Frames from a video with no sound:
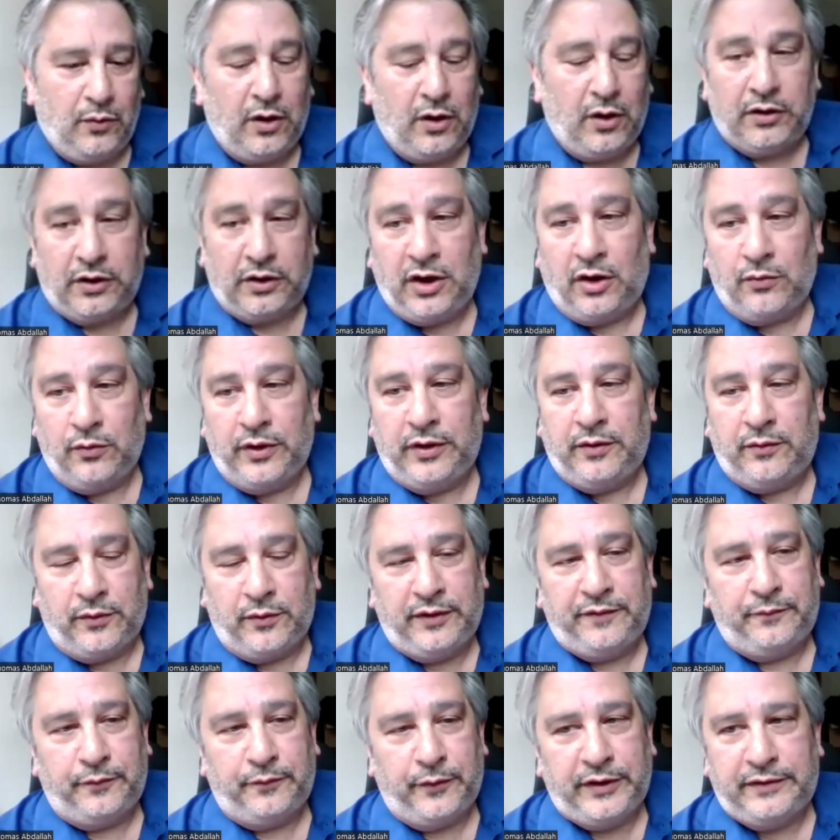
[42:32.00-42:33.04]

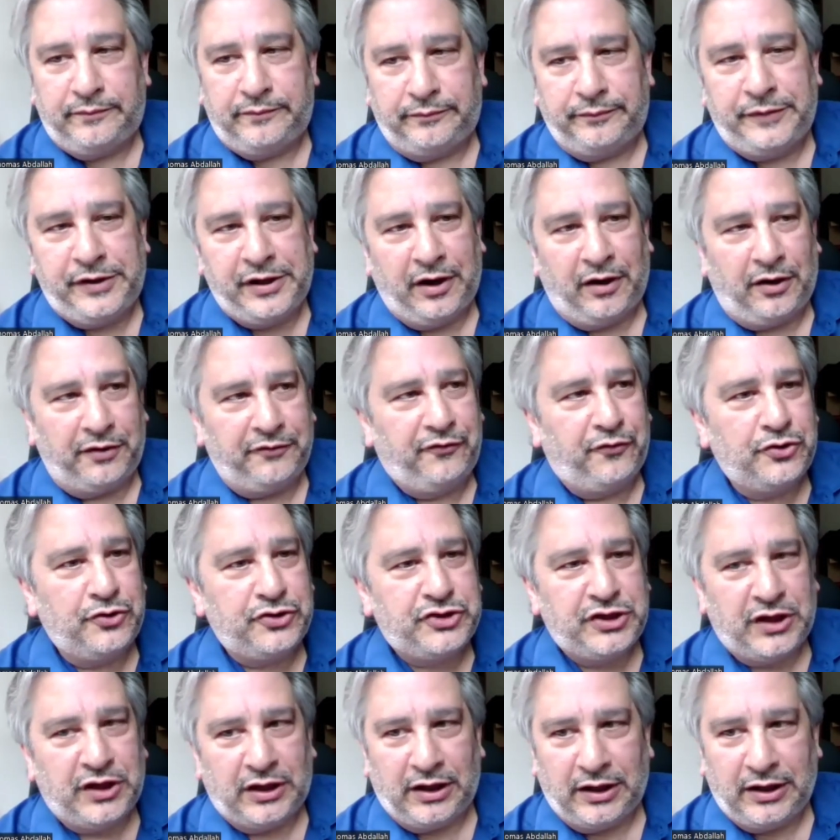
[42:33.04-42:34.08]
we
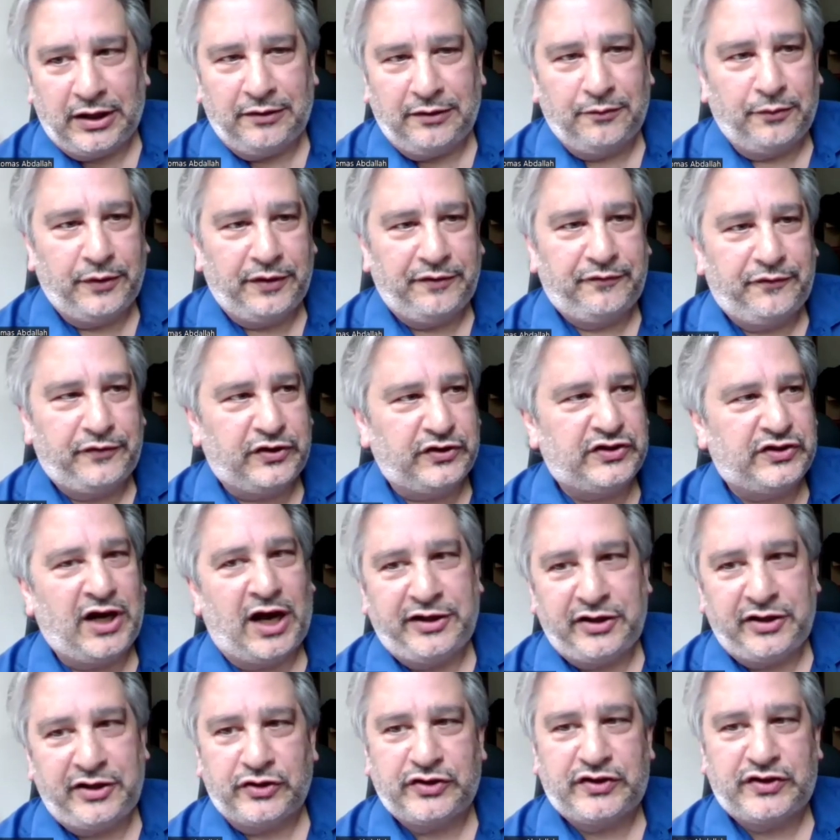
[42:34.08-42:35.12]
unfortunately, we've designed
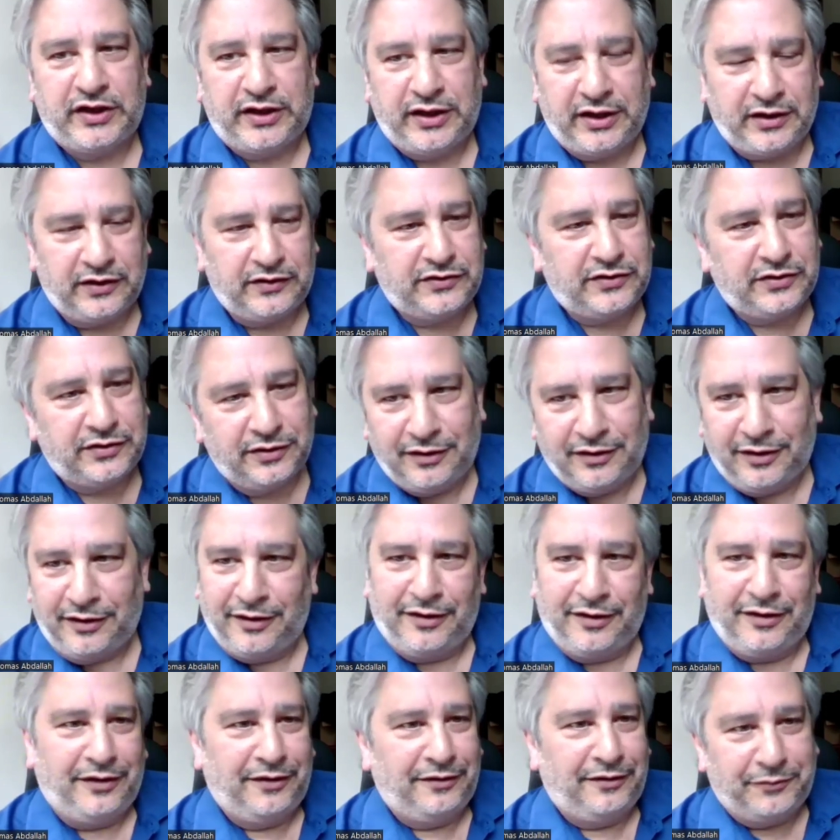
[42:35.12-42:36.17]
our cities
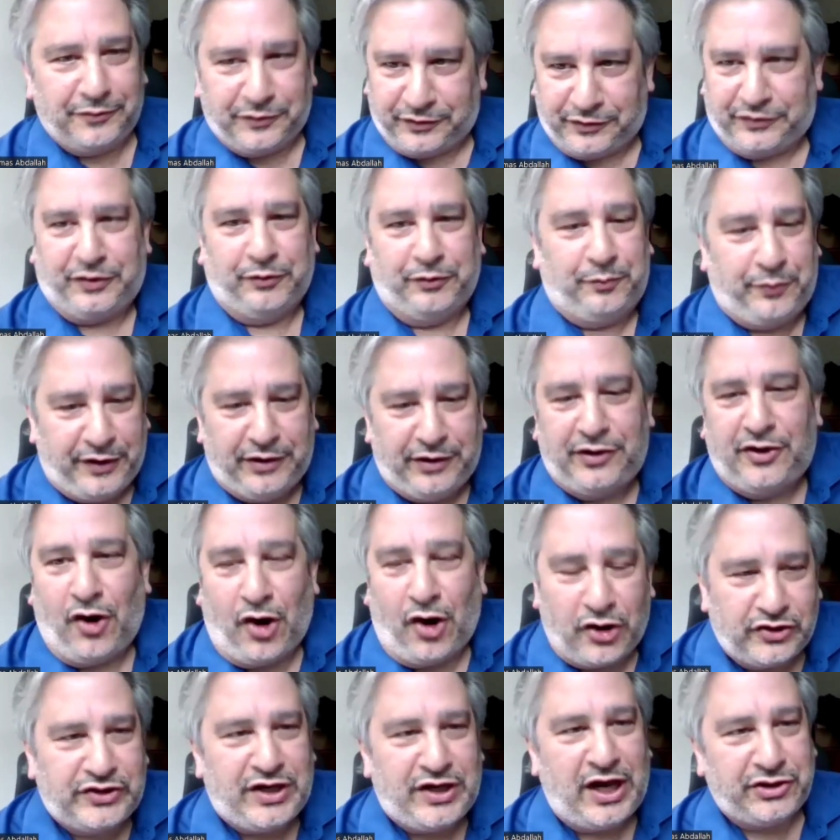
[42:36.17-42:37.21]
to be
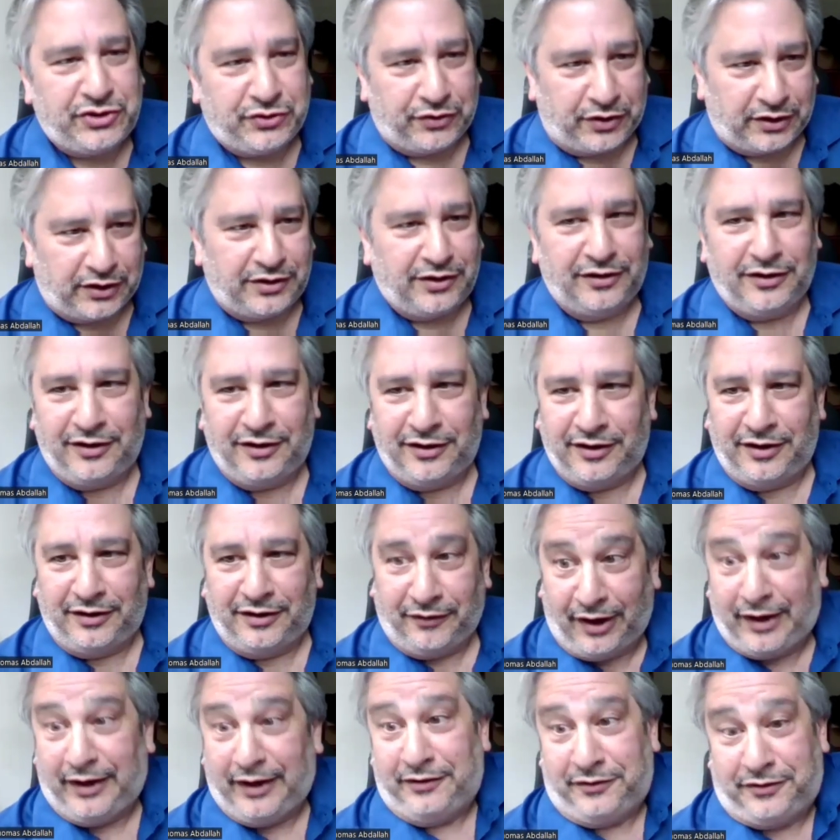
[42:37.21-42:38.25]
car centric,
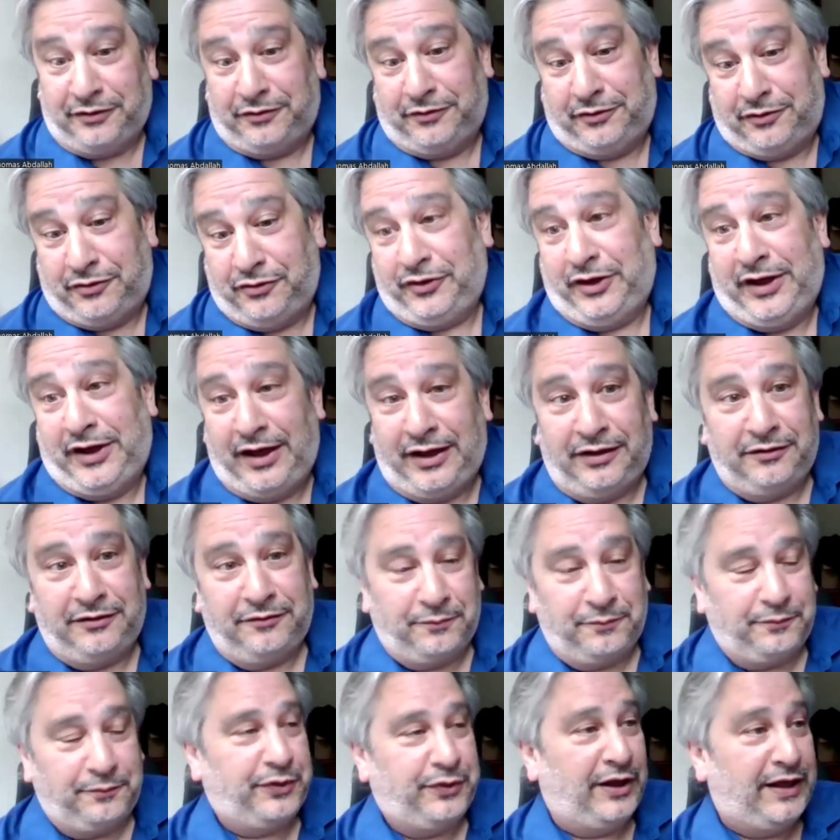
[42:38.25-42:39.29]
right? To create
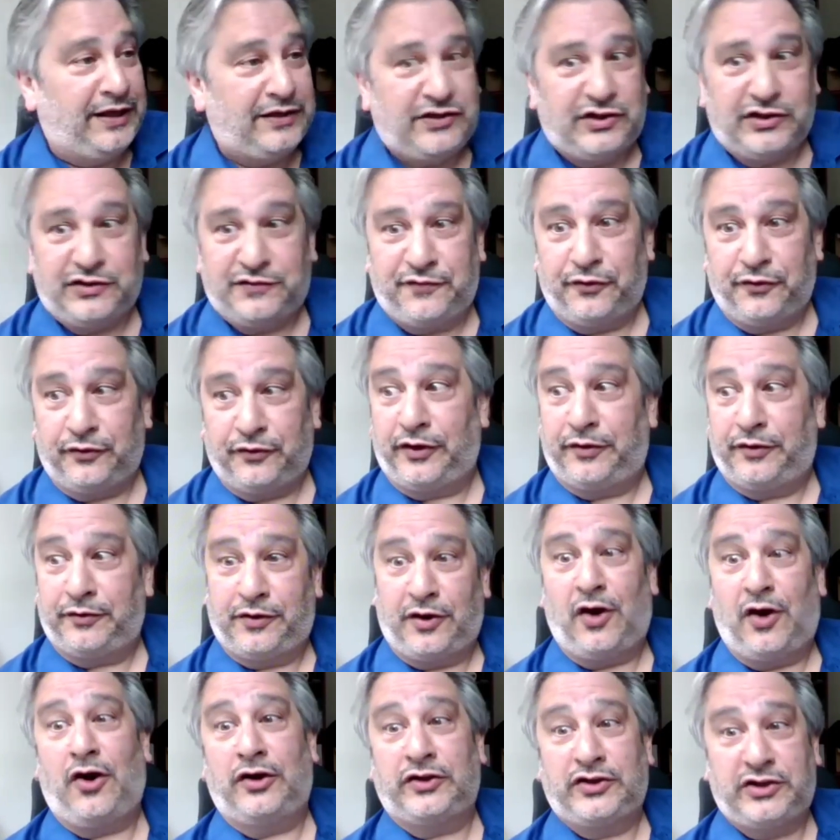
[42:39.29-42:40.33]
places for their
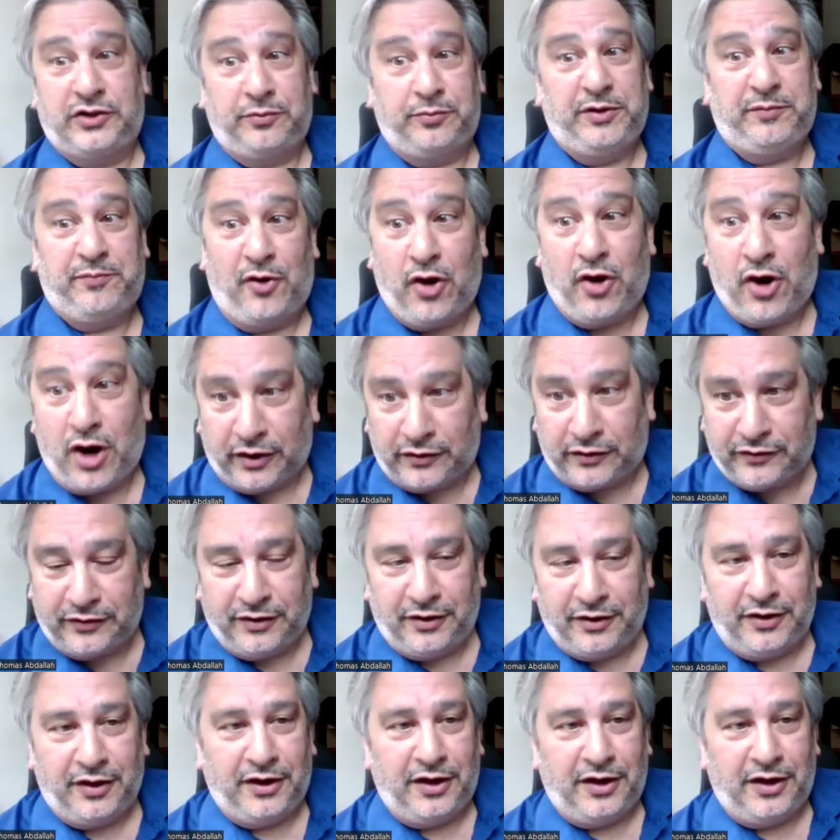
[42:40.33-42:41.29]
cars to be parked.